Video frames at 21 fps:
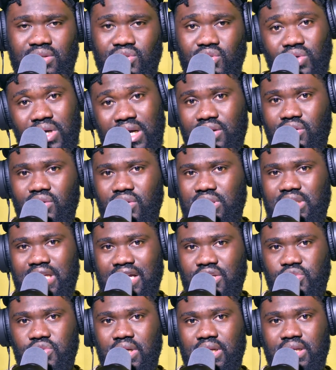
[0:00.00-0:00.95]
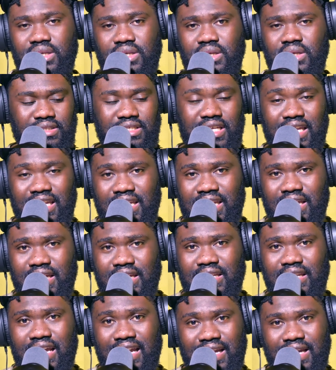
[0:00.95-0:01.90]
you are not actually
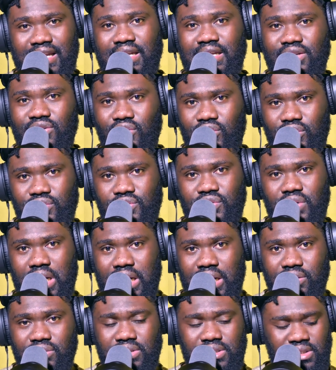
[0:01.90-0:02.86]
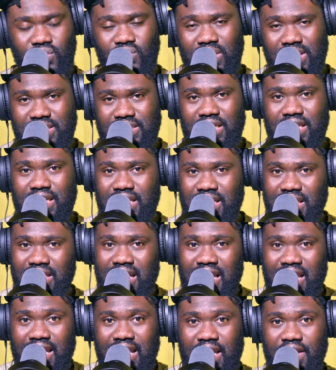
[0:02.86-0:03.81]
taking a clean audio out, you are
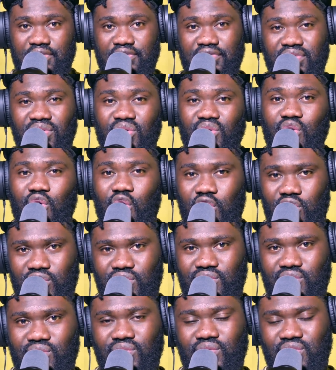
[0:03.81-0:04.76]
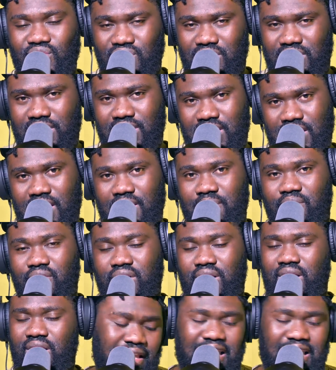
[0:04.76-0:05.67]
taking a headphone audio to the camera.